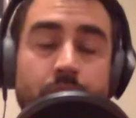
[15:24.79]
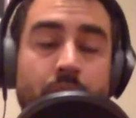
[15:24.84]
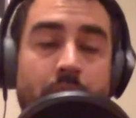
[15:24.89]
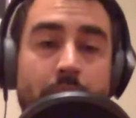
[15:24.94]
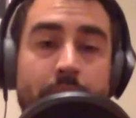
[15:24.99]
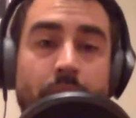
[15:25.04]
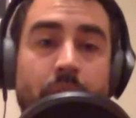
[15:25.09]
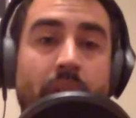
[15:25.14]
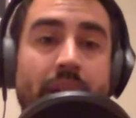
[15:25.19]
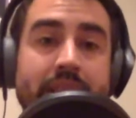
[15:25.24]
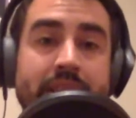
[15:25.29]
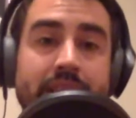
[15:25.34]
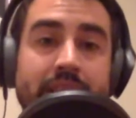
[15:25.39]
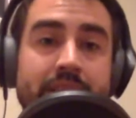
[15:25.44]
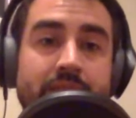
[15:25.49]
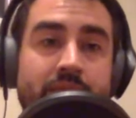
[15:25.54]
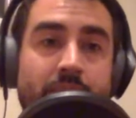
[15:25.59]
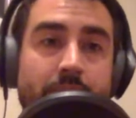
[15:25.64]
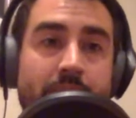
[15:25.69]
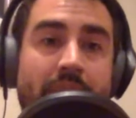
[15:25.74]
a
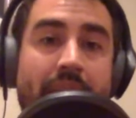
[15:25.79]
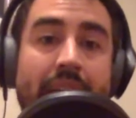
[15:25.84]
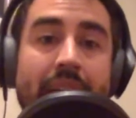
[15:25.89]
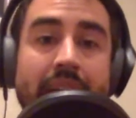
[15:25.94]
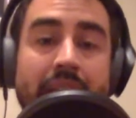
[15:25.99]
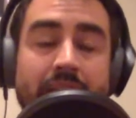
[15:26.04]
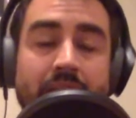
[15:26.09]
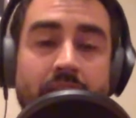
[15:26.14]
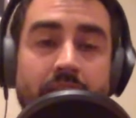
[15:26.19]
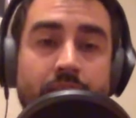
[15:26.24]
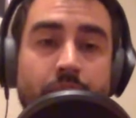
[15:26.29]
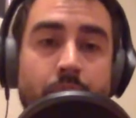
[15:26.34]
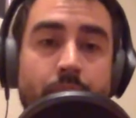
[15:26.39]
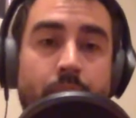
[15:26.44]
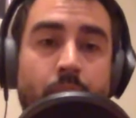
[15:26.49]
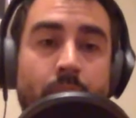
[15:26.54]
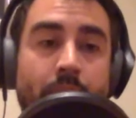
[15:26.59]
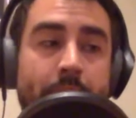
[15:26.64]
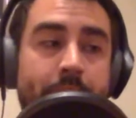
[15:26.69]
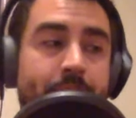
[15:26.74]
process from the high level
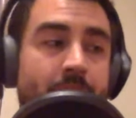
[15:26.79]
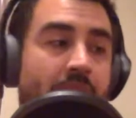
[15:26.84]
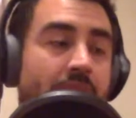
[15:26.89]
viewpoint.